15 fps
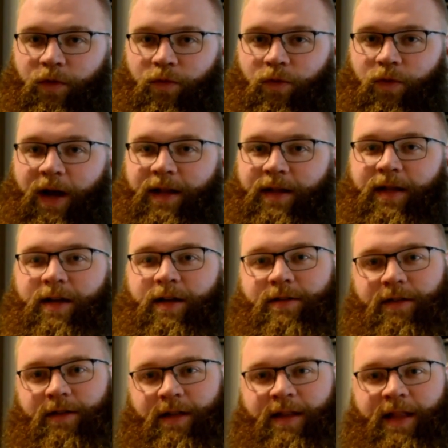right
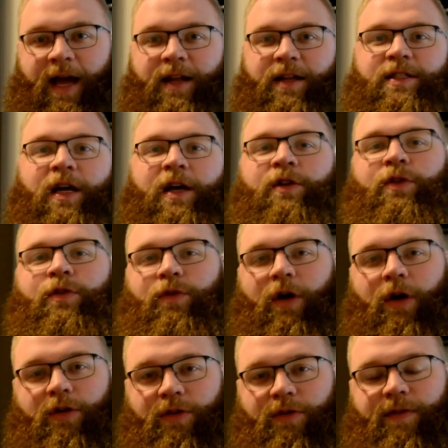there, that is how you
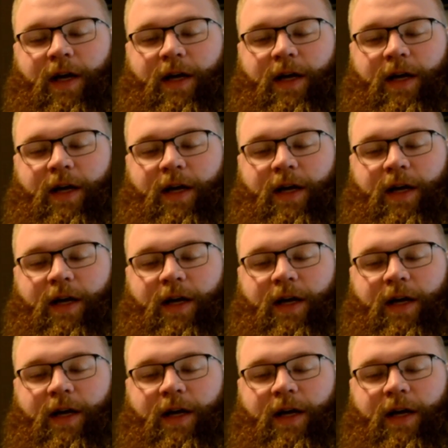know you've